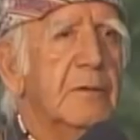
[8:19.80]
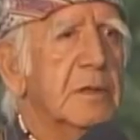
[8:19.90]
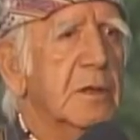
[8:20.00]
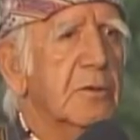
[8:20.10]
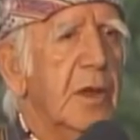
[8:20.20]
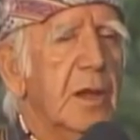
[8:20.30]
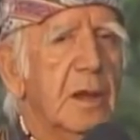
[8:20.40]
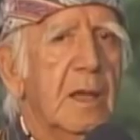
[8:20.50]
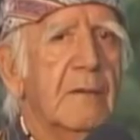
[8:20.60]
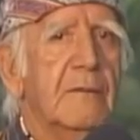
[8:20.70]
is a great
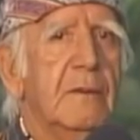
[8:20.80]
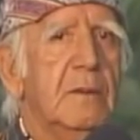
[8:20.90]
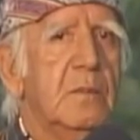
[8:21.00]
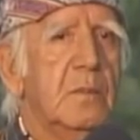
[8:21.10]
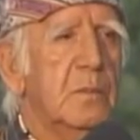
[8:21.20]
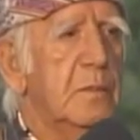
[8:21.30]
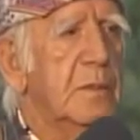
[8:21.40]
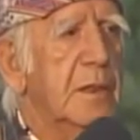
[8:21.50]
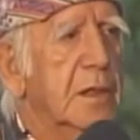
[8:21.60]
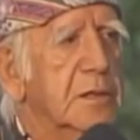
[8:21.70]
love
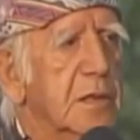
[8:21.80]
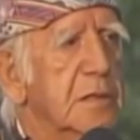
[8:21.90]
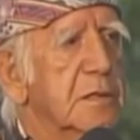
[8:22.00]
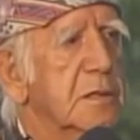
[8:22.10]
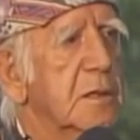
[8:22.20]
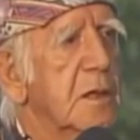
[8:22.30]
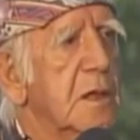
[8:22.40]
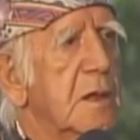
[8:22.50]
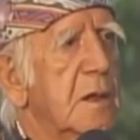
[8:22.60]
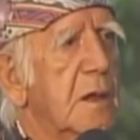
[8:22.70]
that exists
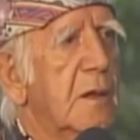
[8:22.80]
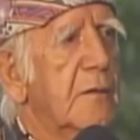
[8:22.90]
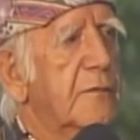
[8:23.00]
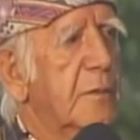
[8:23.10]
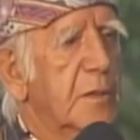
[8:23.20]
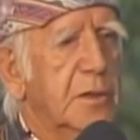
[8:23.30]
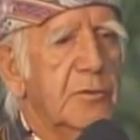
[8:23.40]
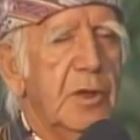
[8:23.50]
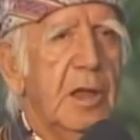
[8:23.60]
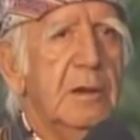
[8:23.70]
from the
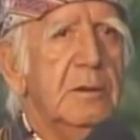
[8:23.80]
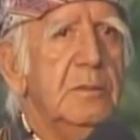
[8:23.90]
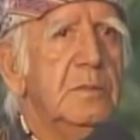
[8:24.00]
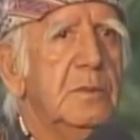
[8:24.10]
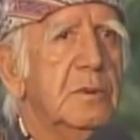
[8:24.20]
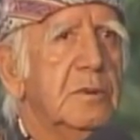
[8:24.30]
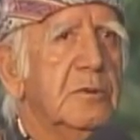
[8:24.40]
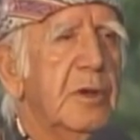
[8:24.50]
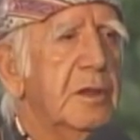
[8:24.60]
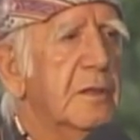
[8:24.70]
Creator, who
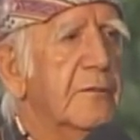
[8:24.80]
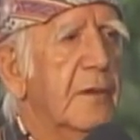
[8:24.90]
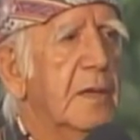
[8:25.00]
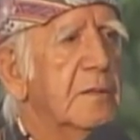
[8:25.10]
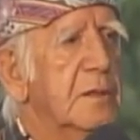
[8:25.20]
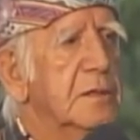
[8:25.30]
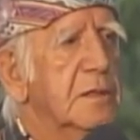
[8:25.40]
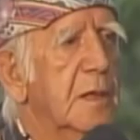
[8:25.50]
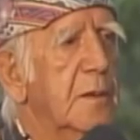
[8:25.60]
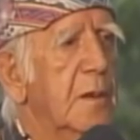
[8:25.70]
created the Father and the
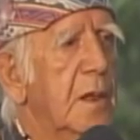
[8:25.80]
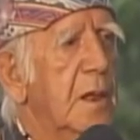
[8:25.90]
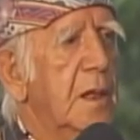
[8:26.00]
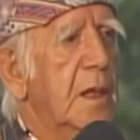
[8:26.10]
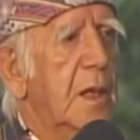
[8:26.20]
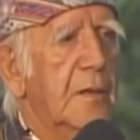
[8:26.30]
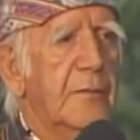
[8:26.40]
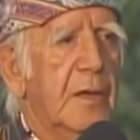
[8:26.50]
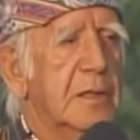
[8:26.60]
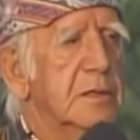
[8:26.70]
Son,
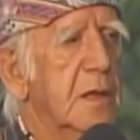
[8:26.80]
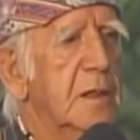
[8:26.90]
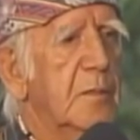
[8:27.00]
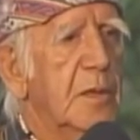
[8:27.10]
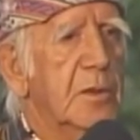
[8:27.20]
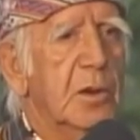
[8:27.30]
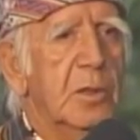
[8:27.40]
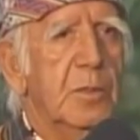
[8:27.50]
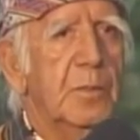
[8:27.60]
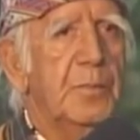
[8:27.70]
Father, Son, the Mother
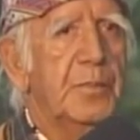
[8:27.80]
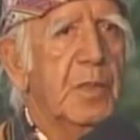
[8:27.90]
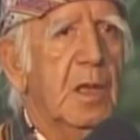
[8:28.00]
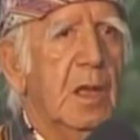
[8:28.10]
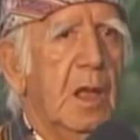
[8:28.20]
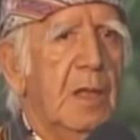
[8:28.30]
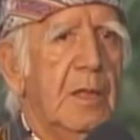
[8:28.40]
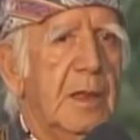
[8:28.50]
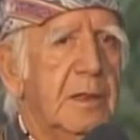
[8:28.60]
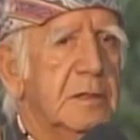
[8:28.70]
Earth, and
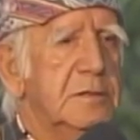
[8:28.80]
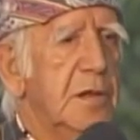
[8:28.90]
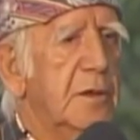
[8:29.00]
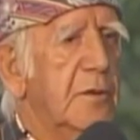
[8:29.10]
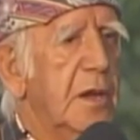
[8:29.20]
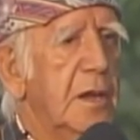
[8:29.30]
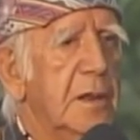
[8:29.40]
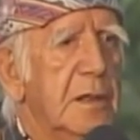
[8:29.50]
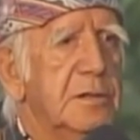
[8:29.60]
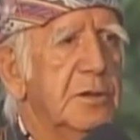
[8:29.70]
that is
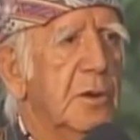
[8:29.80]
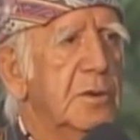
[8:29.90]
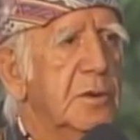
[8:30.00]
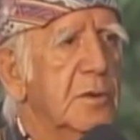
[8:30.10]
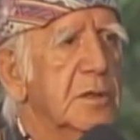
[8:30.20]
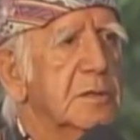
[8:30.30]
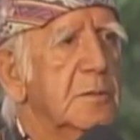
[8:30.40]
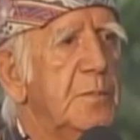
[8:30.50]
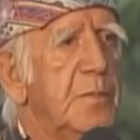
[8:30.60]
generated and shown to us.